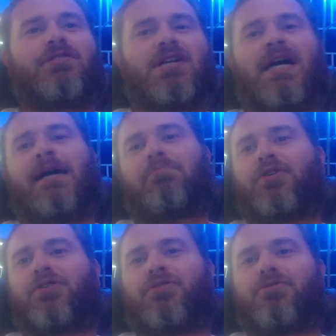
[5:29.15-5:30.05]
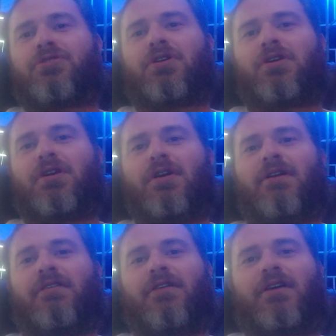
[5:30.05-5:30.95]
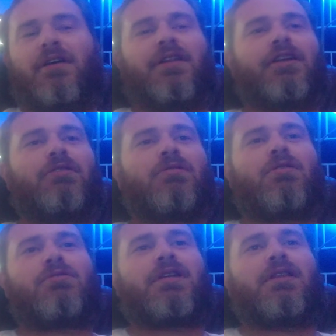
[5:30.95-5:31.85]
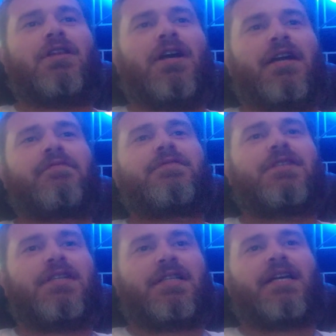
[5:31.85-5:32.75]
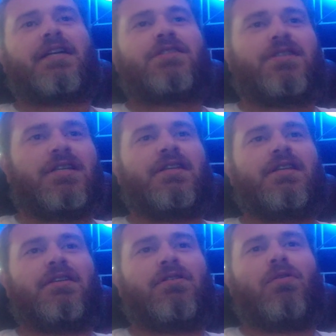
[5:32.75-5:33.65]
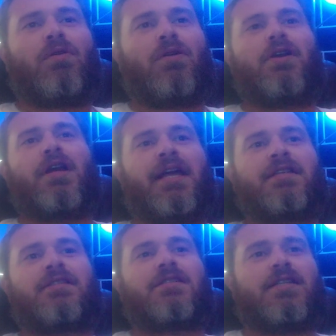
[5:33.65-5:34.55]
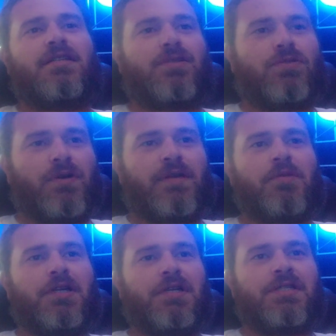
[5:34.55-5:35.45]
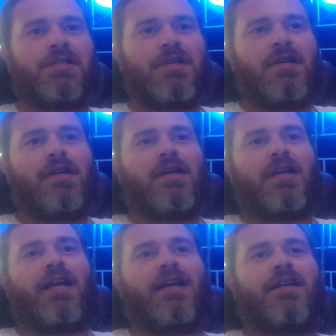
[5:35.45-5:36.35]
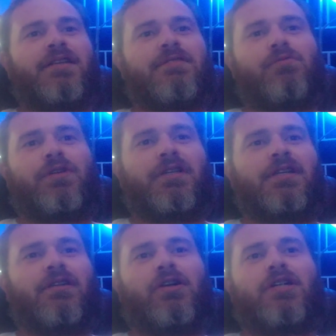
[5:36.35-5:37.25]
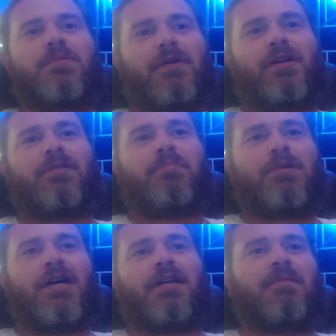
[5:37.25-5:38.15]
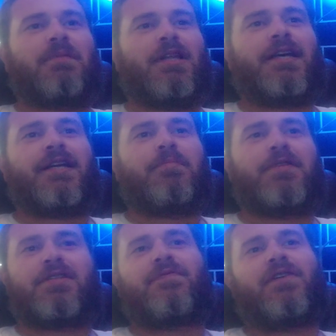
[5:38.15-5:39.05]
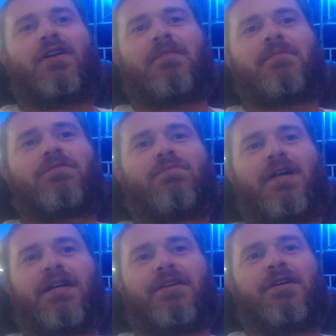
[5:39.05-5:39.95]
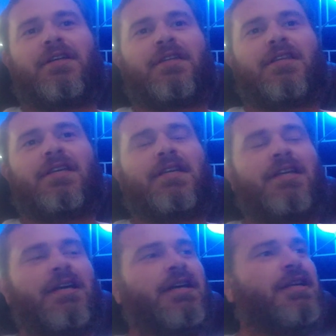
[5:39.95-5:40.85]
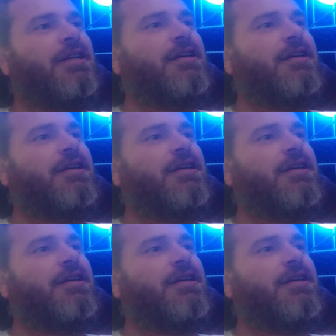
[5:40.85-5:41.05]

top producer that grows a lot of Seitec seed corn and seed soybeans, and is really a large part of the product lineup. His farm is right on the